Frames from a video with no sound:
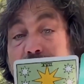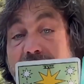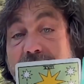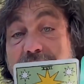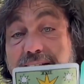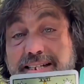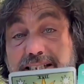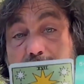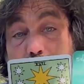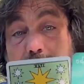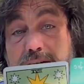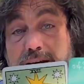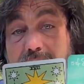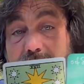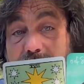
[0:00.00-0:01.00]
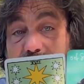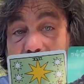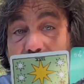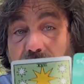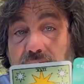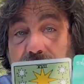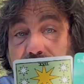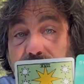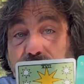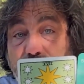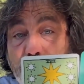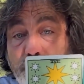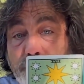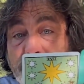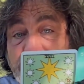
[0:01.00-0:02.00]
And this is where you get the Five of
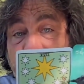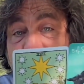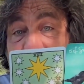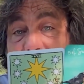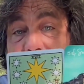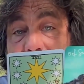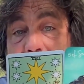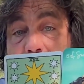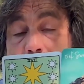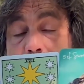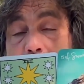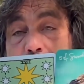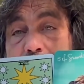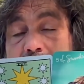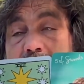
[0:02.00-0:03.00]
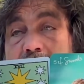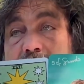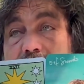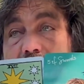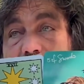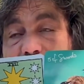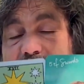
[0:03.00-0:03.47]
Swords again. I